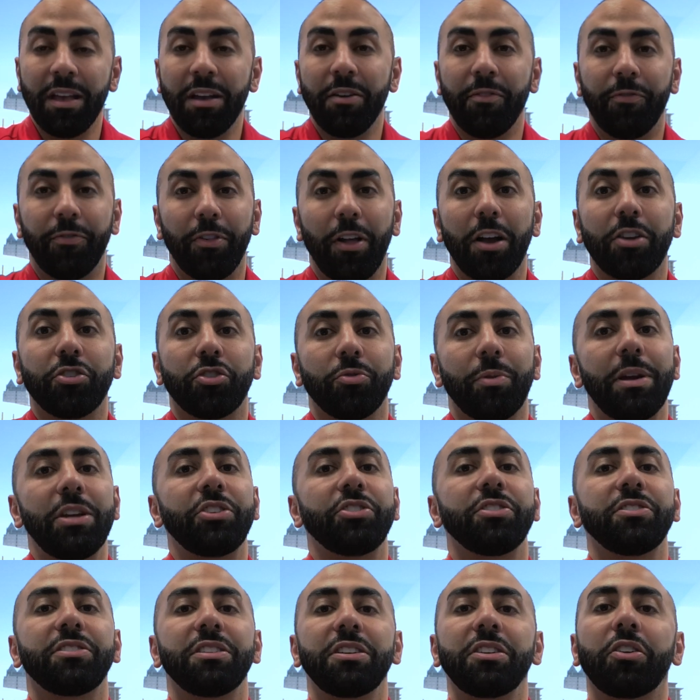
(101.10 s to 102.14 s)

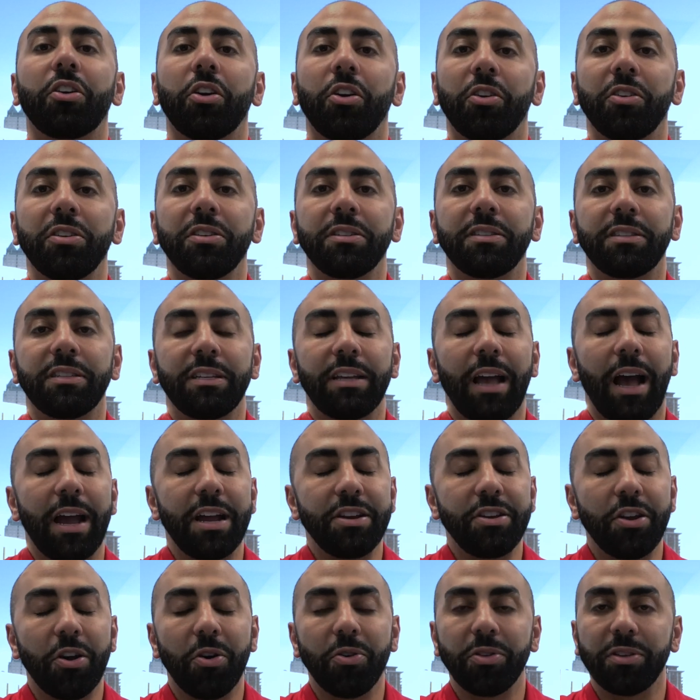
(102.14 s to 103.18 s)
fluctuations in currency. I
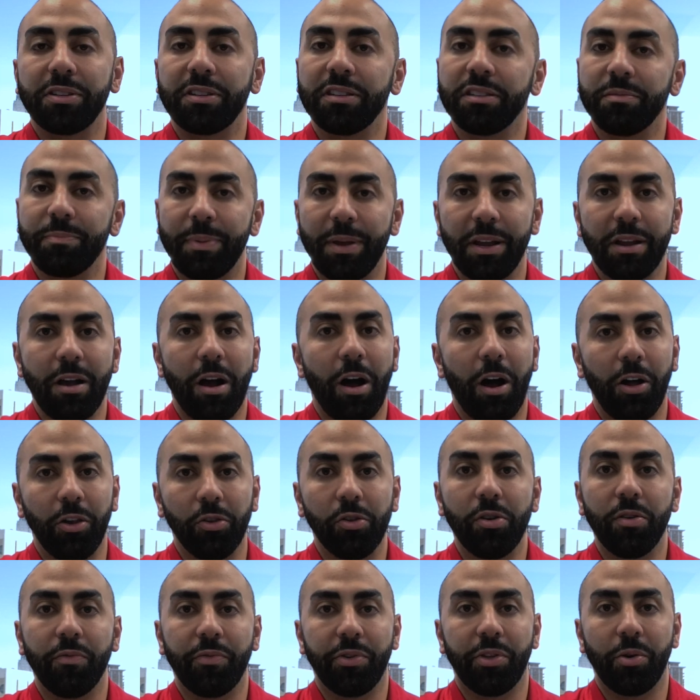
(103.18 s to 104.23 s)
know this is big all
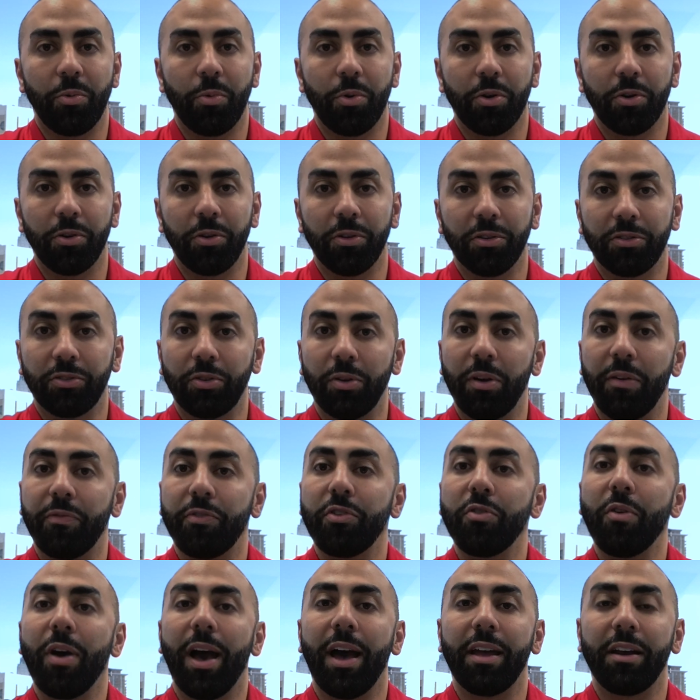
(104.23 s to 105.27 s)
over the world. So if
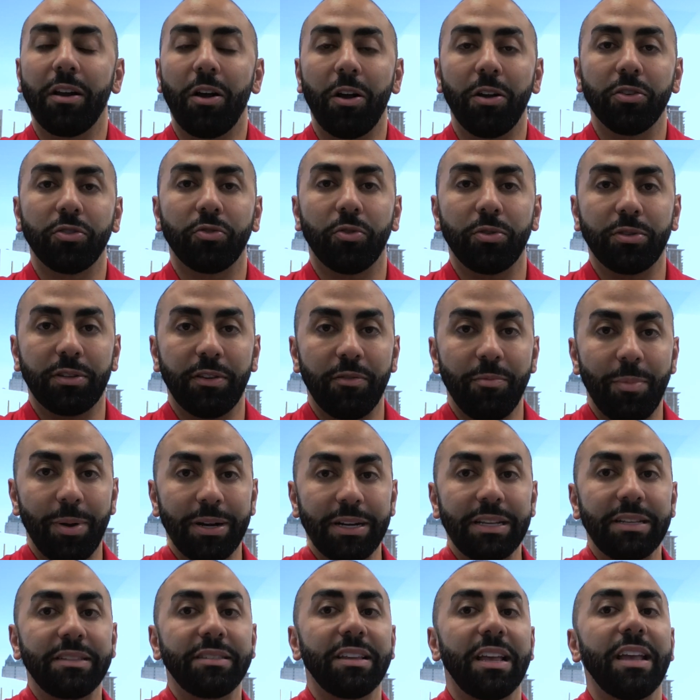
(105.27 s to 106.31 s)
you had all sorts of money
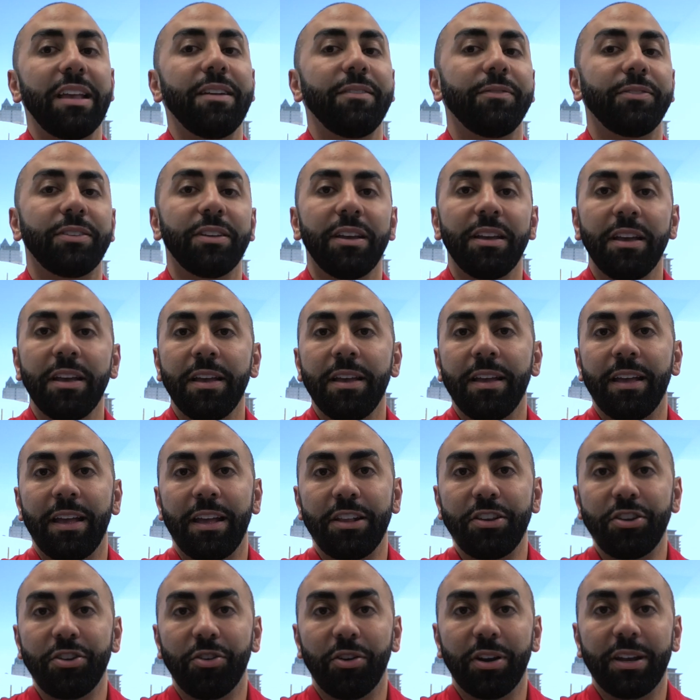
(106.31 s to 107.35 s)
saved in
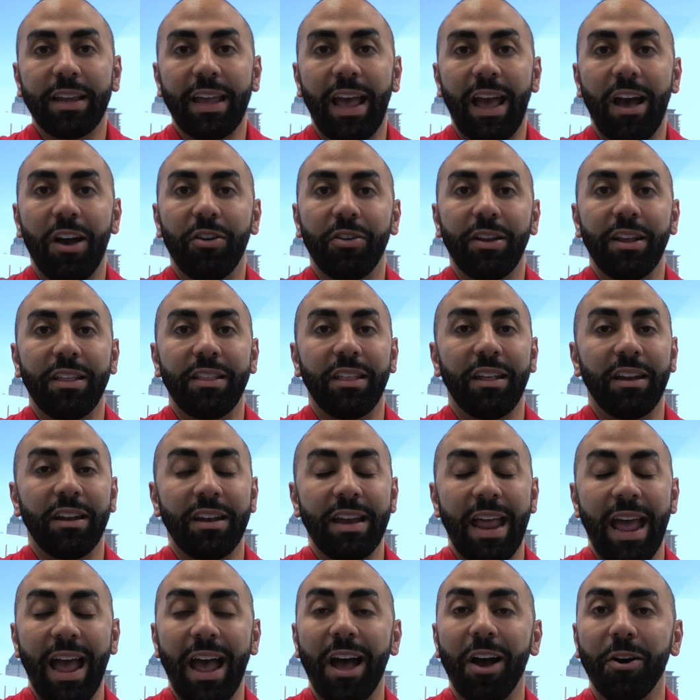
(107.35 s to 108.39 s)
your account, and then
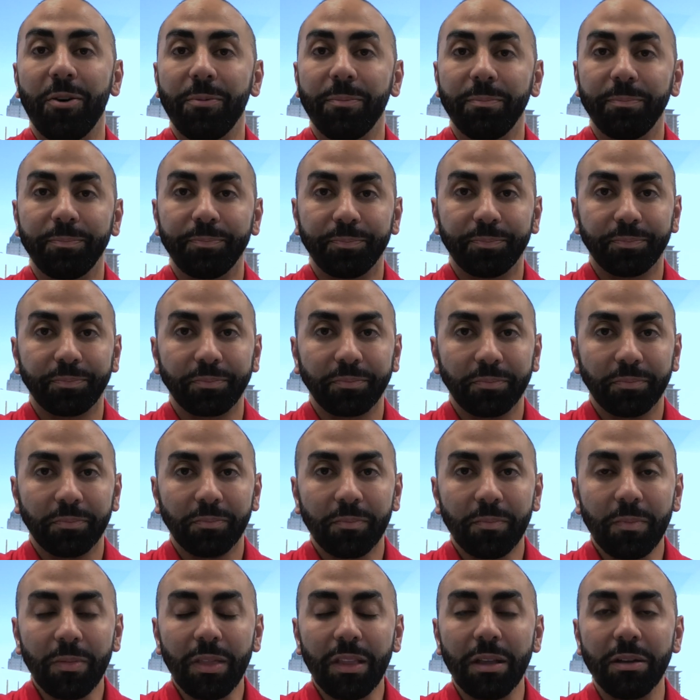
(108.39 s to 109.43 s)
now
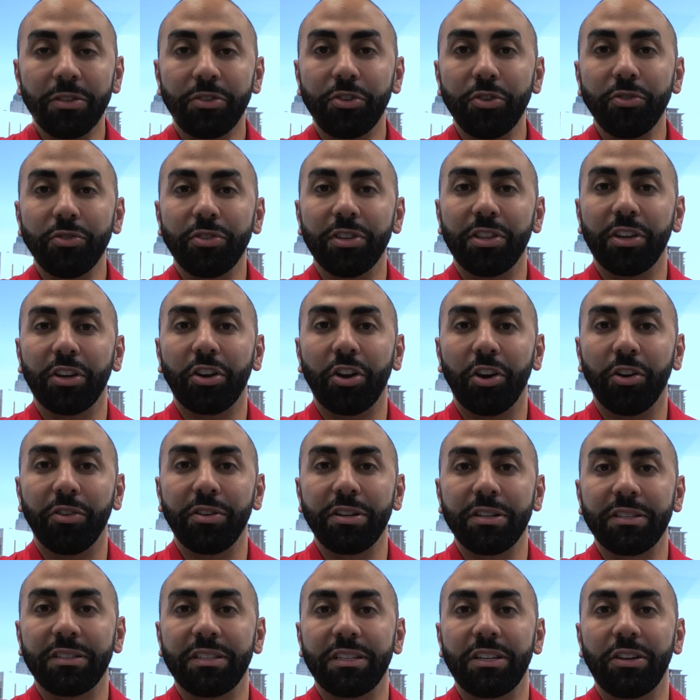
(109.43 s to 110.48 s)
due to the
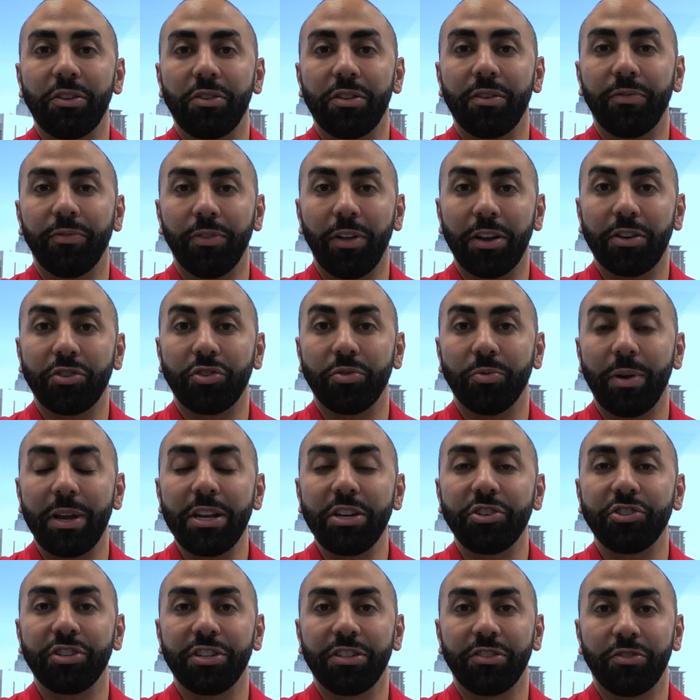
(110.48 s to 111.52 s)
currency or the
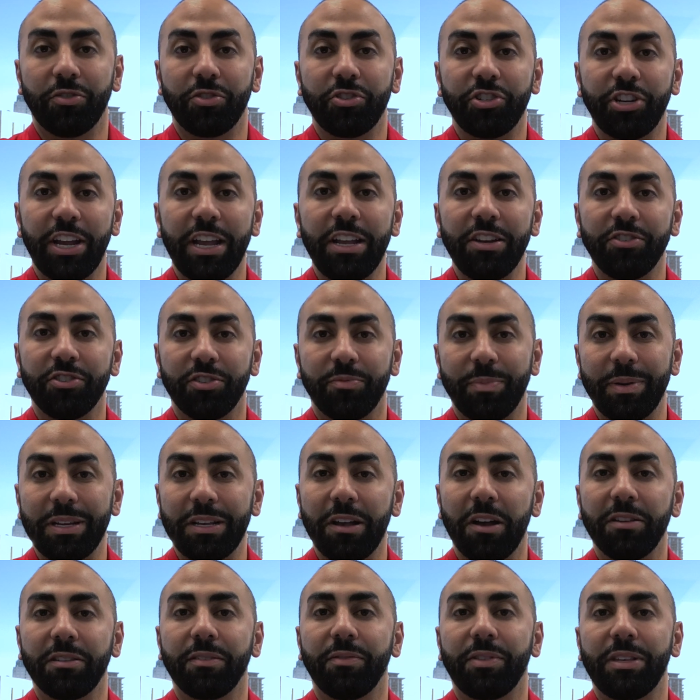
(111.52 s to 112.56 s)
fluctuations or changes
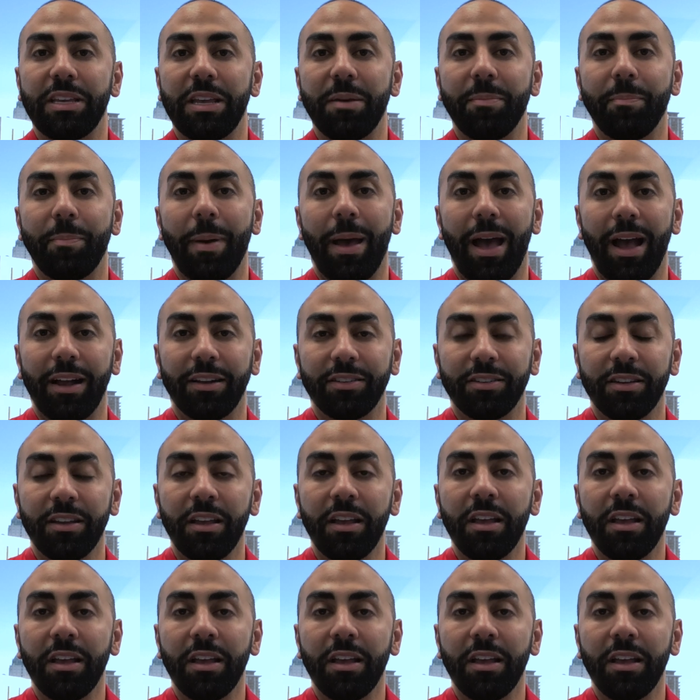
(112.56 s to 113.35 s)
because of the impact